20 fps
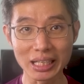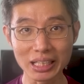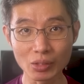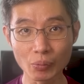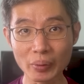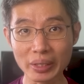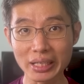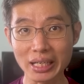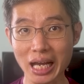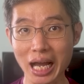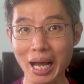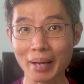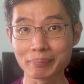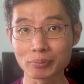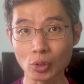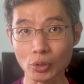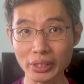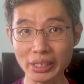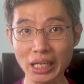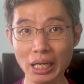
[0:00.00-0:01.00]
living, I'm
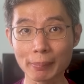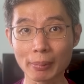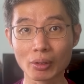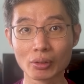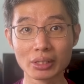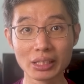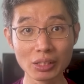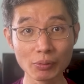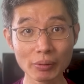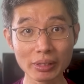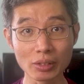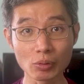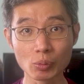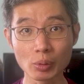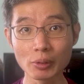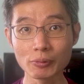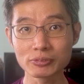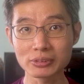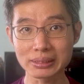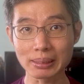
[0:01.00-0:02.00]
talking about living
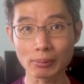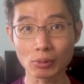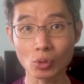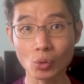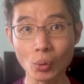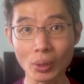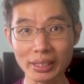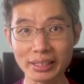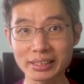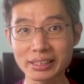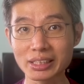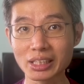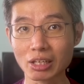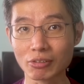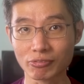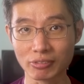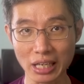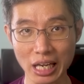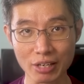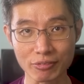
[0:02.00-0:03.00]
with some quality
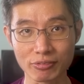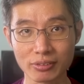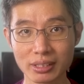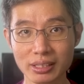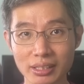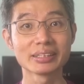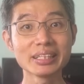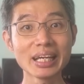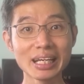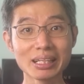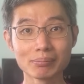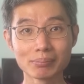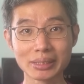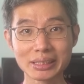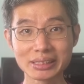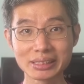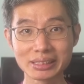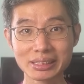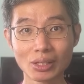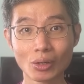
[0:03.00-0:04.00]
of life. That means the